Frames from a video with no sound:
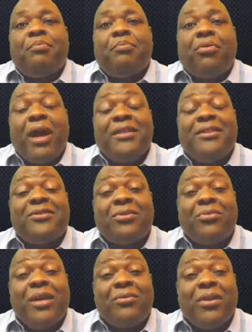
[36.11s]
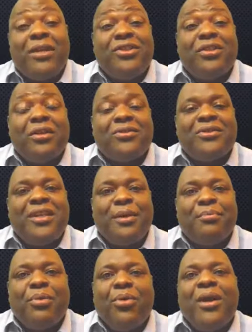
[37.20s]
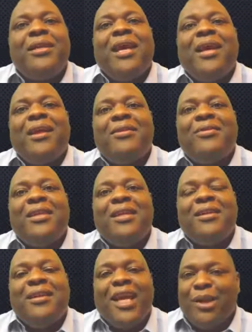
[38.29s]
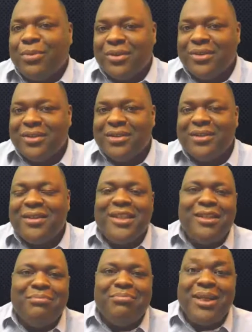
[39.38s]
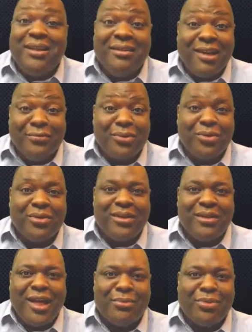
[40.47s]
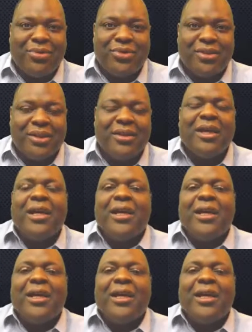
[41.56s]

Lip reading: price to rent ratio standpoint and the neighborhood, the B-level neighborhood.